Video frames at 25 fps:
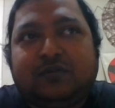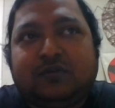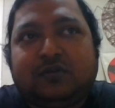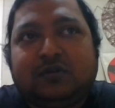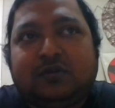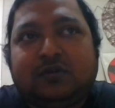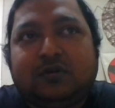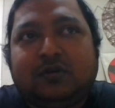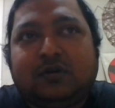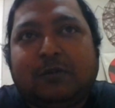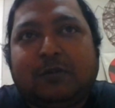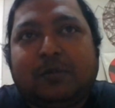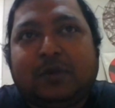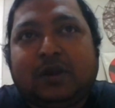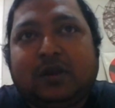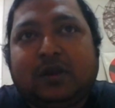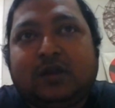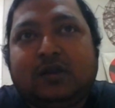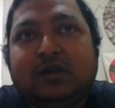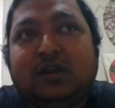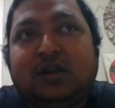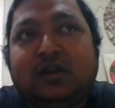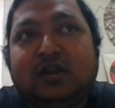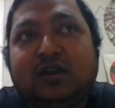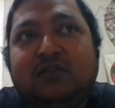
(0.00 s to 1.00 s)
the
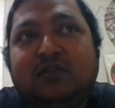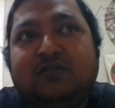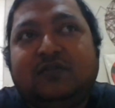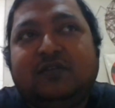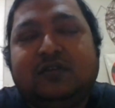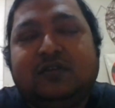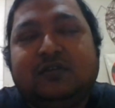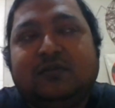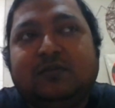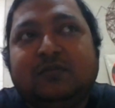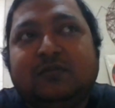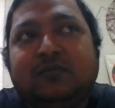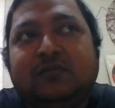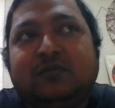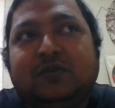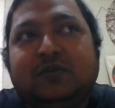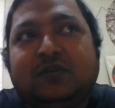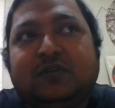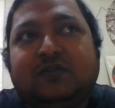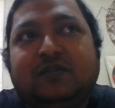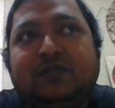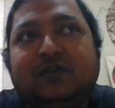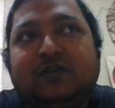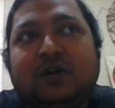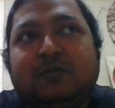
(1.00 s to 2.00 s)
American indie films
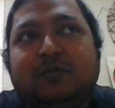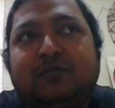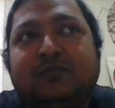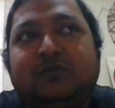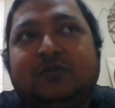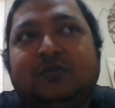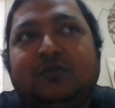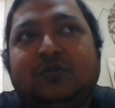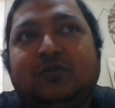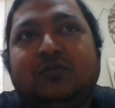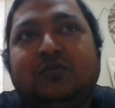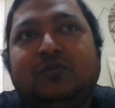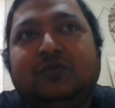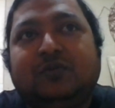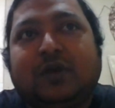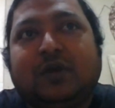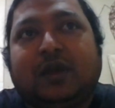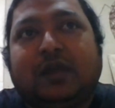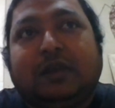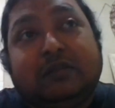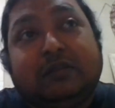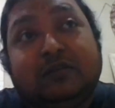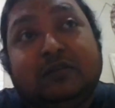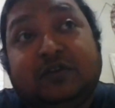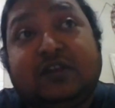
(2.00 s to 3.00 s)
which have come through,
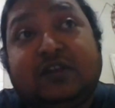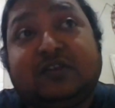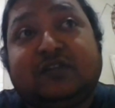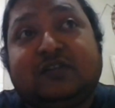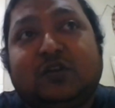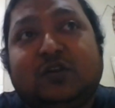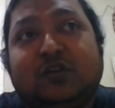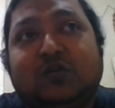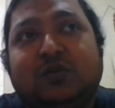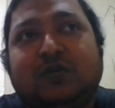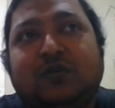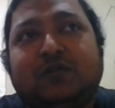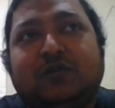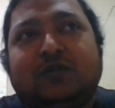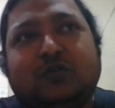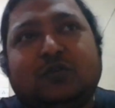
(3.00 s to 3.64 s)
and the French New Wave.